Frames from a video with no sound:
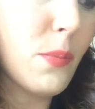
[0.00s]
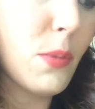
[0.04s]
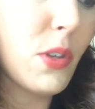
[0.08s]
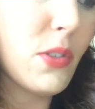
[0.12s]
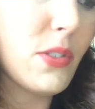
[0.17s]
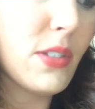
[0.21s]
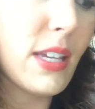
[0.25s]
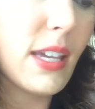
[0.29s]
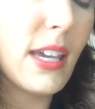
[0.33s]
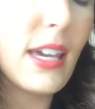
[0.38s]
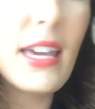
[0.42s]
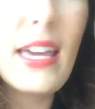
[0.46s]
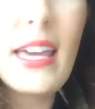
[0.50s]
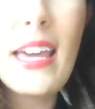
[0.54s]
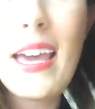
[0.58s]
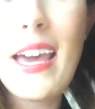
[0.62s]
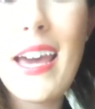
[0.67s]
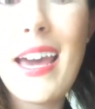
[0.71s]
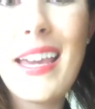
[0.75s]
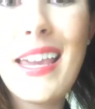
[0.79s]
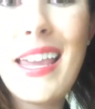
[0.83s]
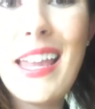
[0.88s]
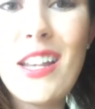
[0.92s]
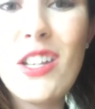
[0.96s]
I'm using.
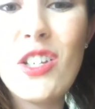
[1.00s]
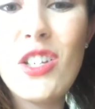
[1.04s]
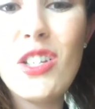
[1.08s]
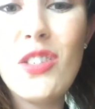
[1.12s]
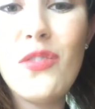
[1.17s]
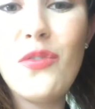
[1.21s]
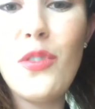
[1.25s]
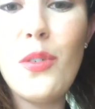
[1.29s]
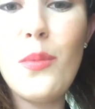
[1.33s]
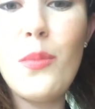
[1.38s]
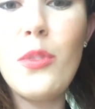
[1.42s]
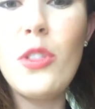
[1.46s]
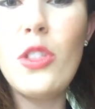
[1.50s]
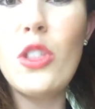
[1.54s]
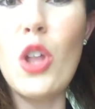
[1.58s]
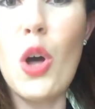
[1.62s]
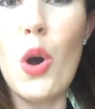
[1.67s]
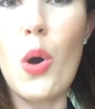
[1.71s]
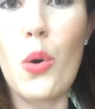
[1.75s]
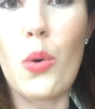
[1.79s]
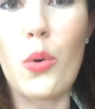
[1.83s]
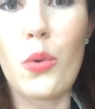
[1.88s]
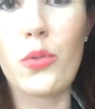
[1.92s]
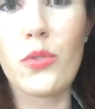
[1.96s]
Again, just from
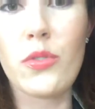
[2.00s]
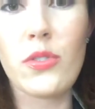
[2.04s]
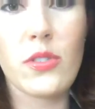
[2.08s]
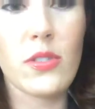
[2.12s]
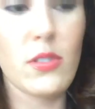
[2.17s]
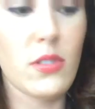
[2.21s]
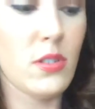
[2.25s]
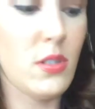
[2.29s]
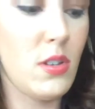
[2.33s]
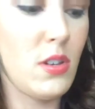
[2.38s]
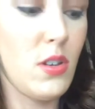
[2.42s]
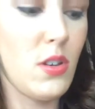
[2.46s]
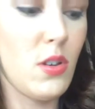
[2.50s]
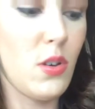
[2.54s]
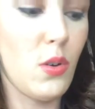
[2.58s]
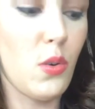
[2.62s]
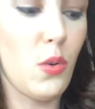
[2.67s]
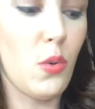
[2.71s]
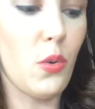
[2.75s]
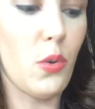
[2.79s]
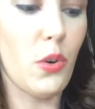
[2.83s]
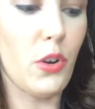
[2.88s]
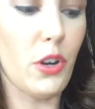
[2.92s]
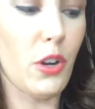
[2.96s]
Lowe's
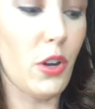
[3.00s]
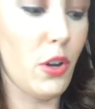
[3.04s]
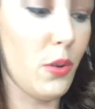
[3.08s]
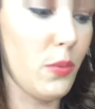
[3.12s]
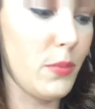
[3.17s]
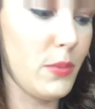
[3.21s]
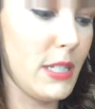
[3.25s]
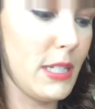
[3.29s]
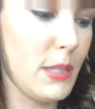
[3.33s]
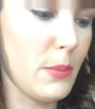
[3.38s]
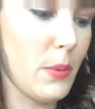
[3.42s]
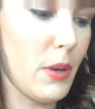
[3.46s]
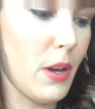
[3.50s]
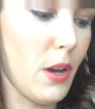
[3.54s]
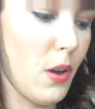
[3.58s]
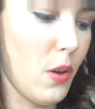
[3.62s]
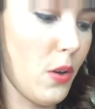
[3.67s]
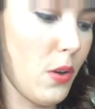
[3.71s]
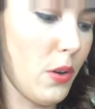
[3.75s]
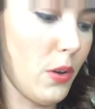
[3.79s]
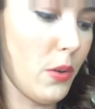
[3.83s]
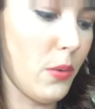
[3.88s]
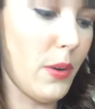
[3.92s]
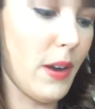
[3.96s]
or Home Depot
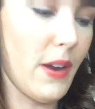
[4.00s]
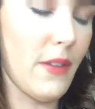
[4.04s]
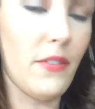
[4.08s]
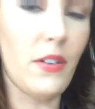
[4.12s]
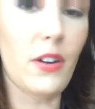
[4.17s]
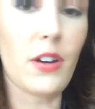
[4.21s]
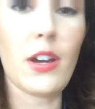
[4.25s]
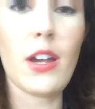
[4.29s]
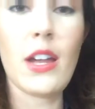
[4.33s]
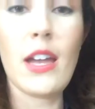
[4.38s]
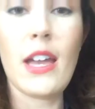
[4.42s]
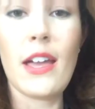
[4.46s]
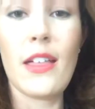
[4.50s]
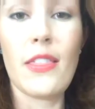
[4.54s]
or wherever.